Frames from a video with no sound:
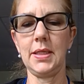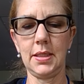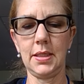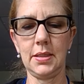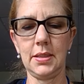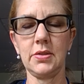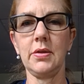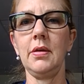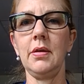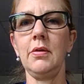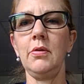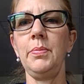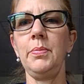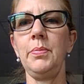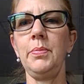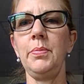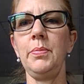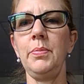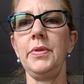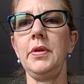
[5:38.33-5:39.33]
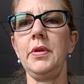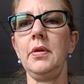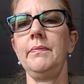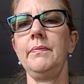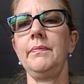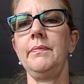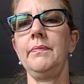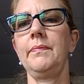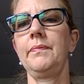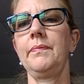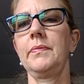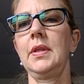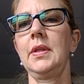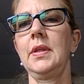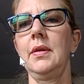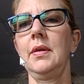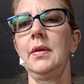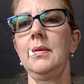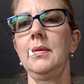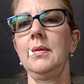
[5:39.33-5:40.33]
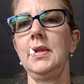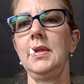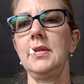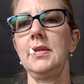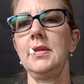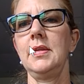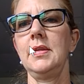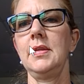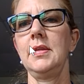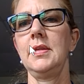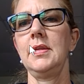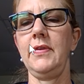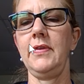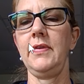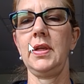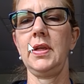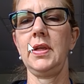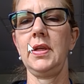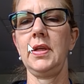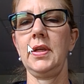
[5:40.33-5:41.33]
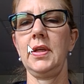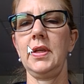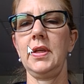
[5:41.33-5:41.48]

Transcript: To help them. See if I can get my face out of